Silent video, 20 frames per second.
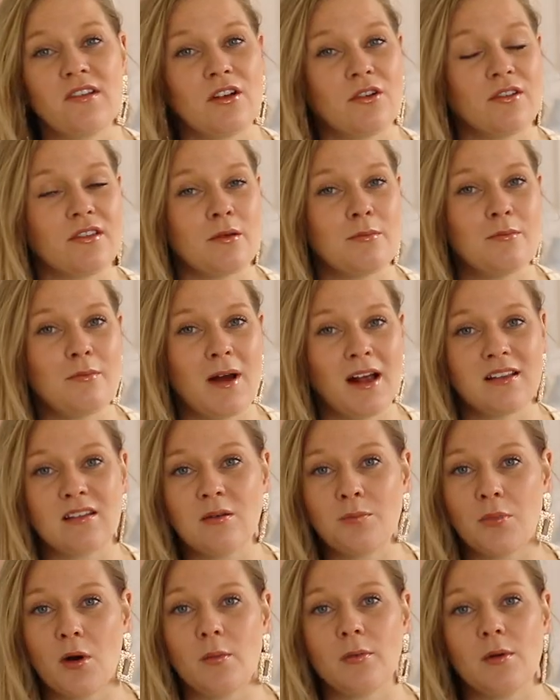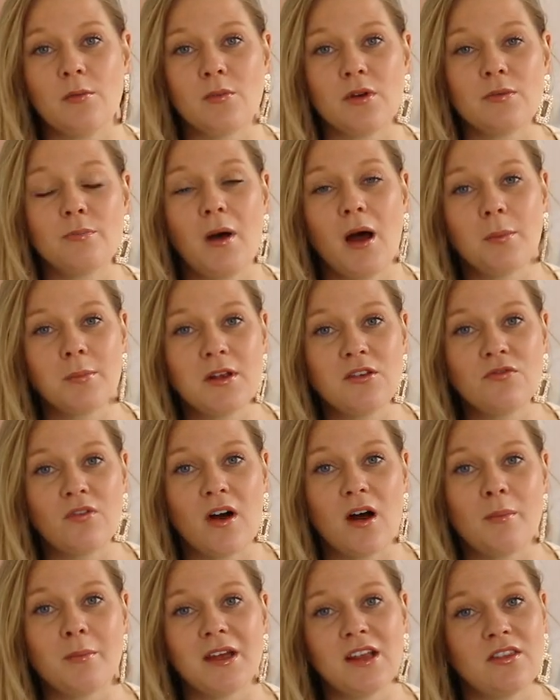There is a massive problem with puppy
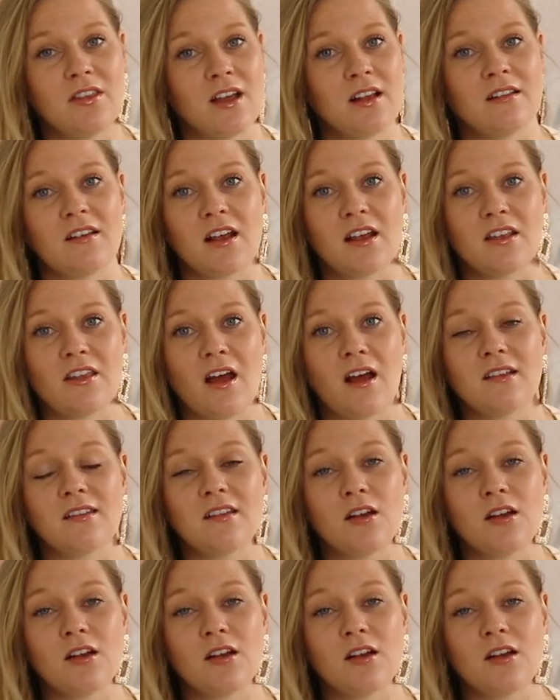farming, things like that.